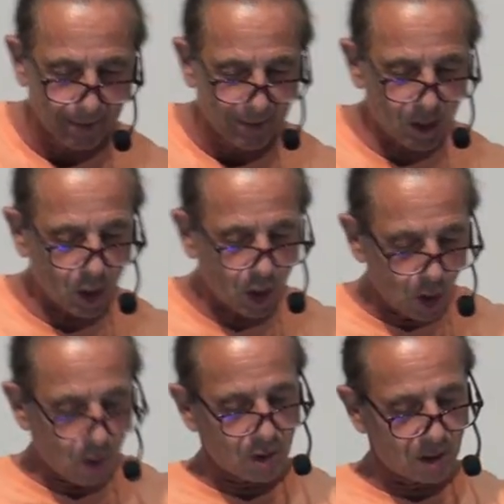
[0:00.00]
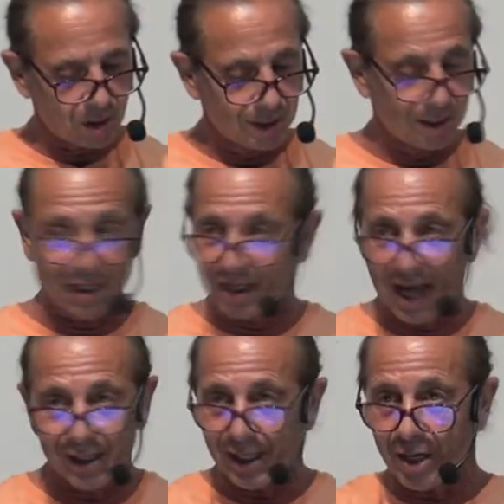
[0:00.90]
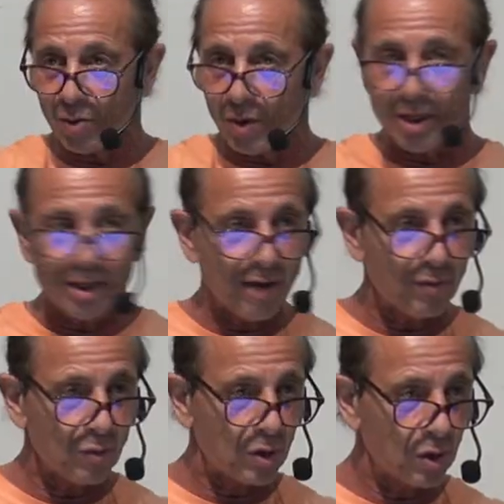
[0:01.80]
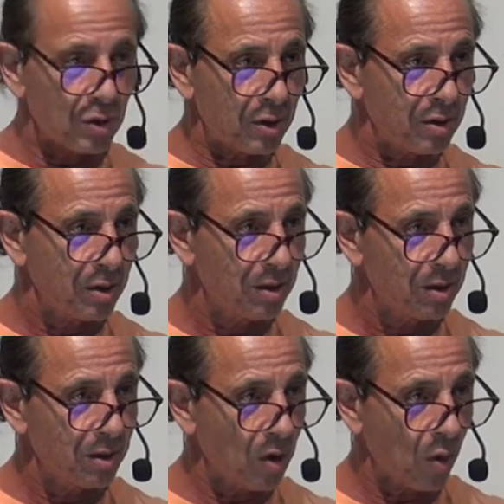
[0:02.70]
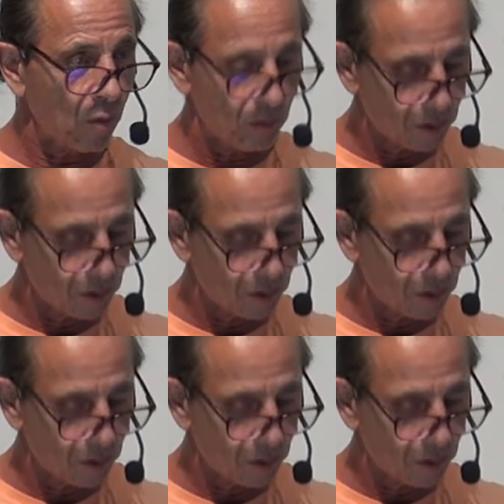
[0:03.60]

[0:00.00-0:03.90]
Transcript: It's a curse. Can God let anyone in heaven with curses? No.